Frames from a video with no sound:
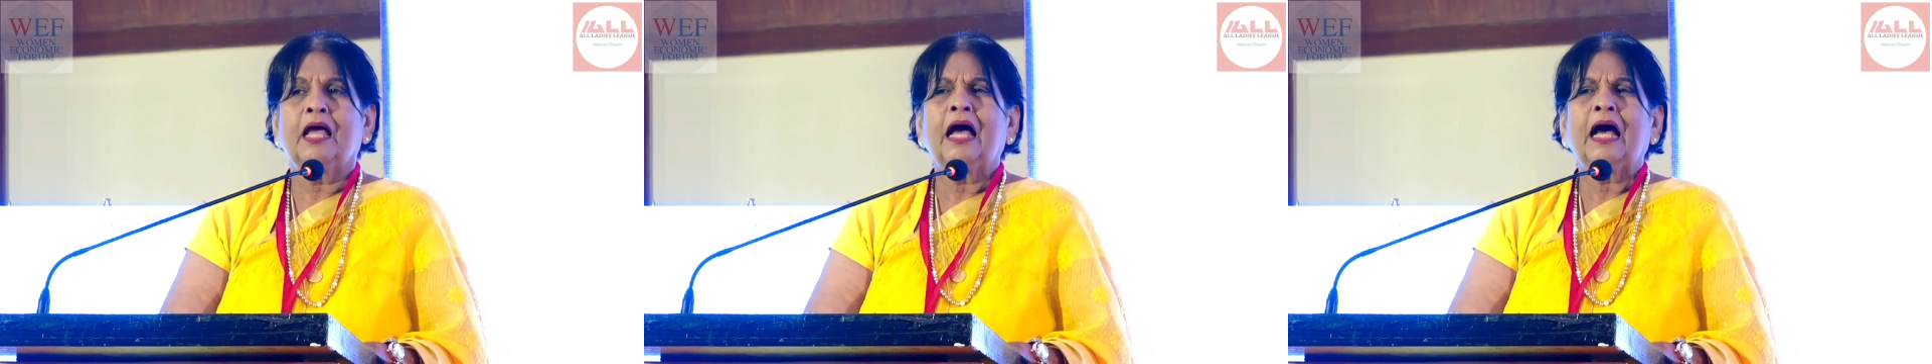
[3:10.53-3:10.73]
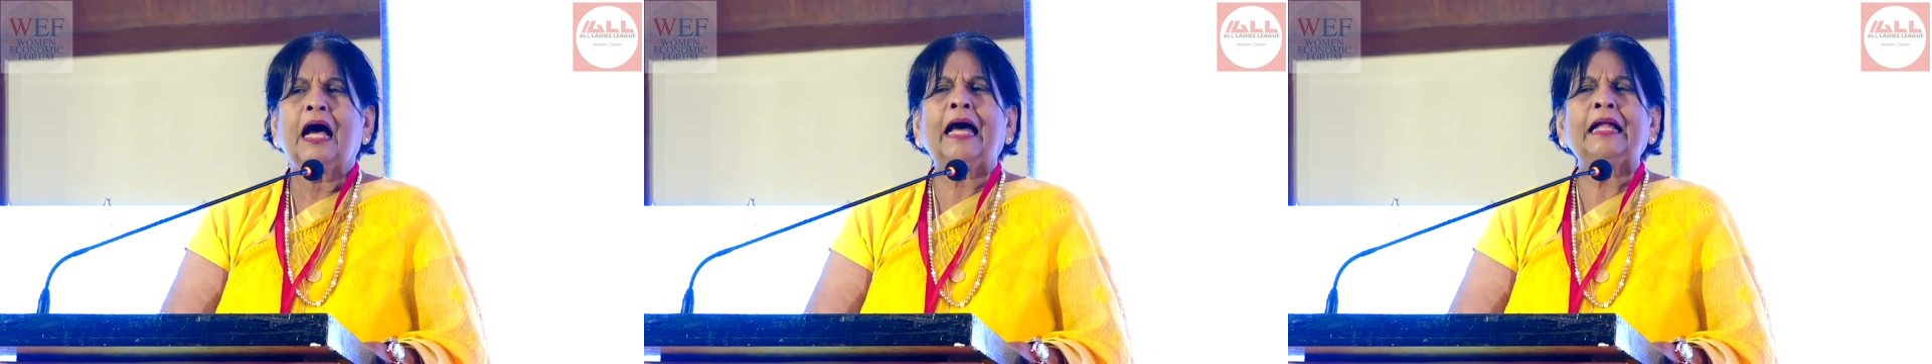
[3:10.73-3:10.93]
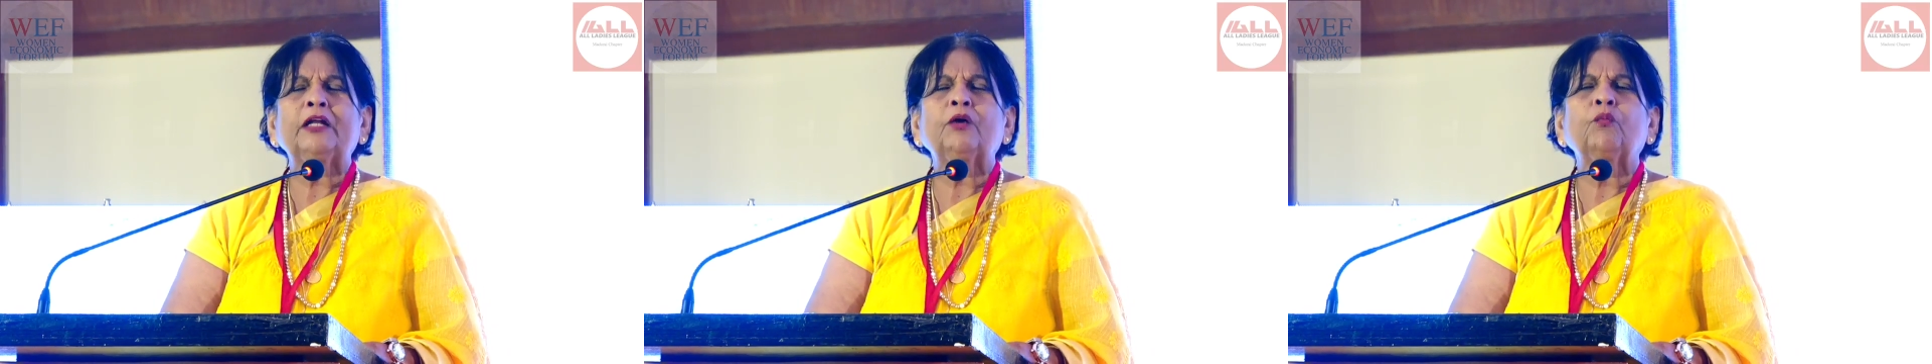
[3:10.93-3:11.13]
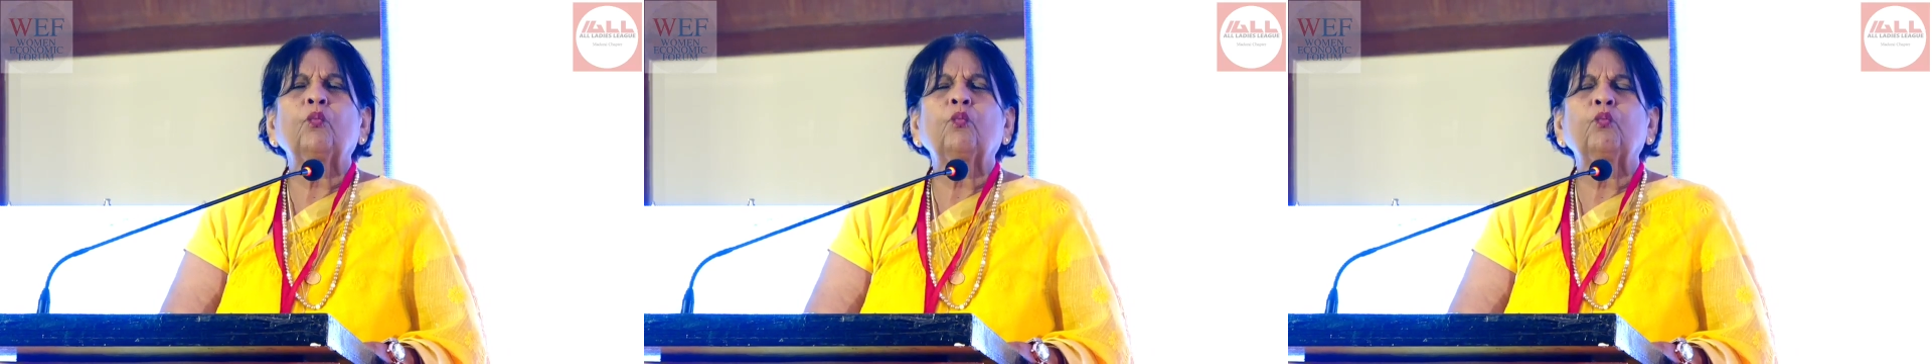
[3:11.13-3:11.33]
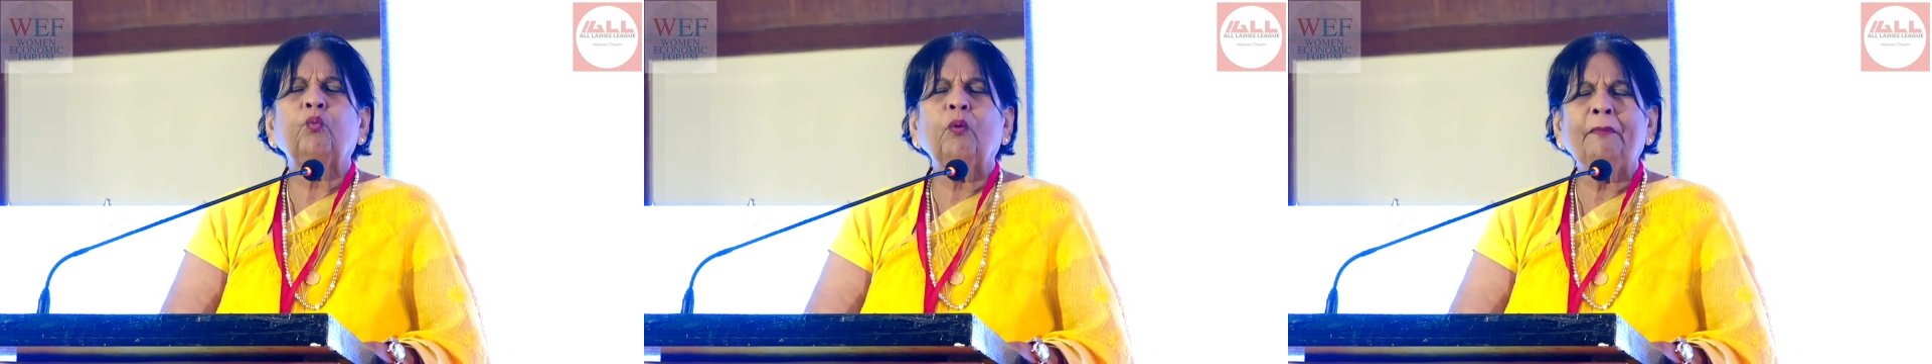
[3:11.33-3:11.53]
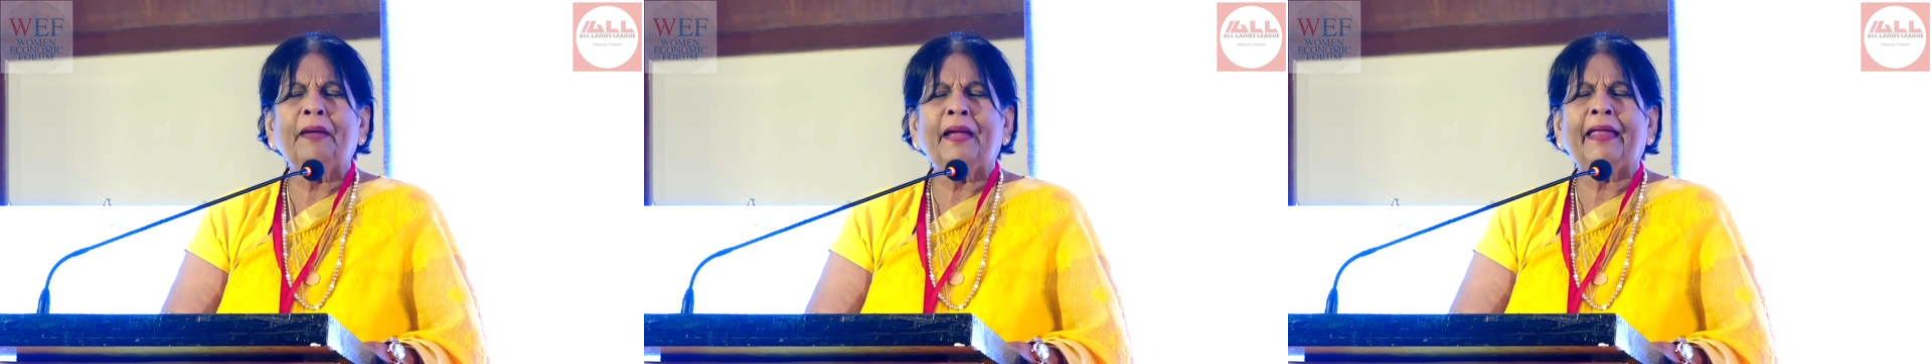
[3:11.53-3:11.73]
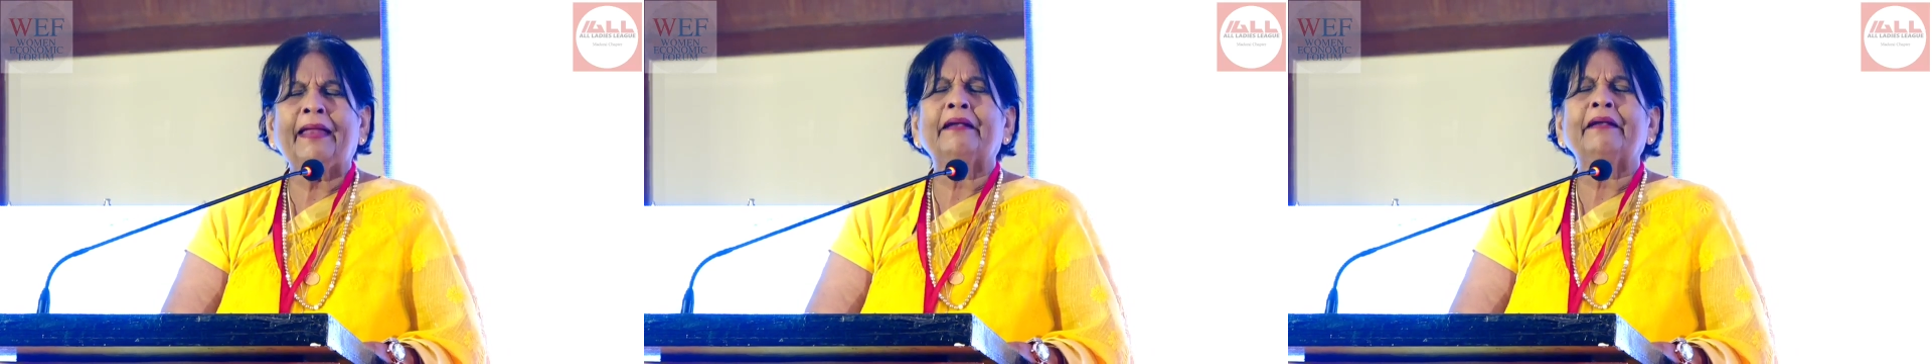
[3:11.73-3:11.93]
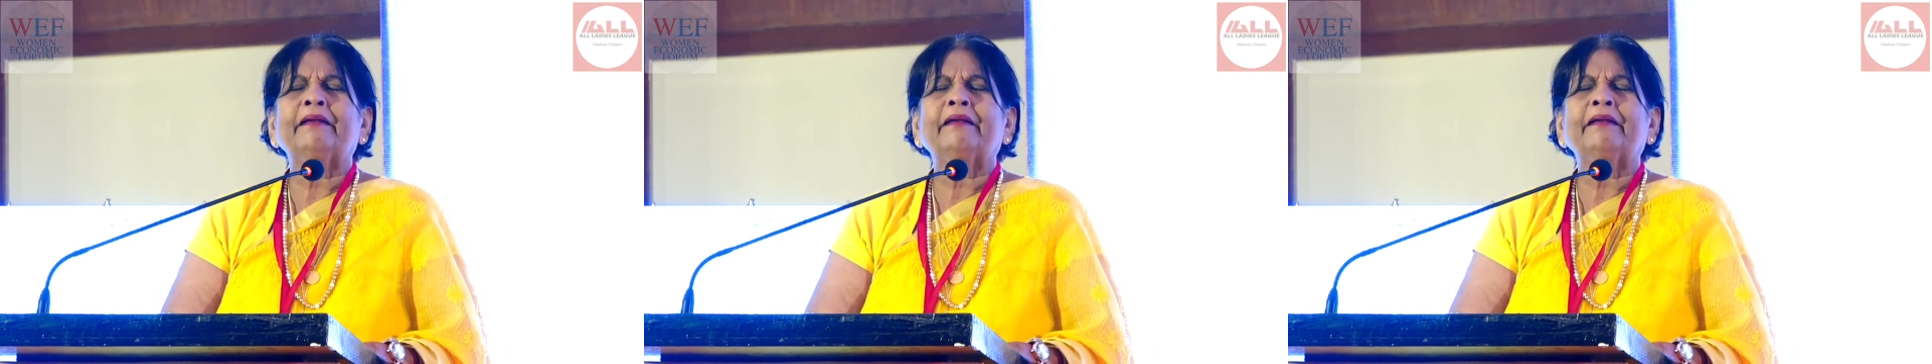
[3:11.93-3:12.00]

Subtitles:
And the women